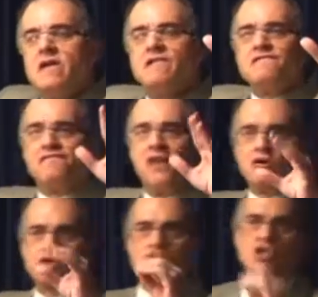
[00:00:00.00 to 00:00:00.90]
For
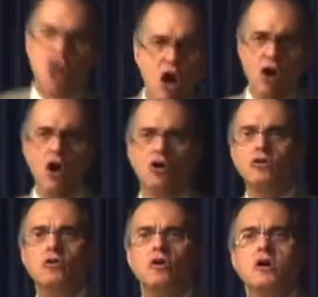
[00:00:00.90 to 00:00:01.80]
so
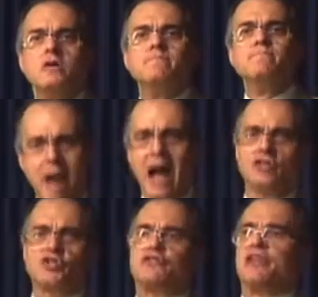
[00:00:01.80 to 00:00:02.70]

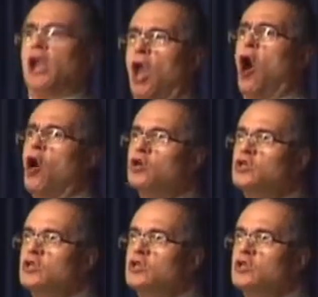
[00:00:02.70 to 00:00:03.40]
much the Lord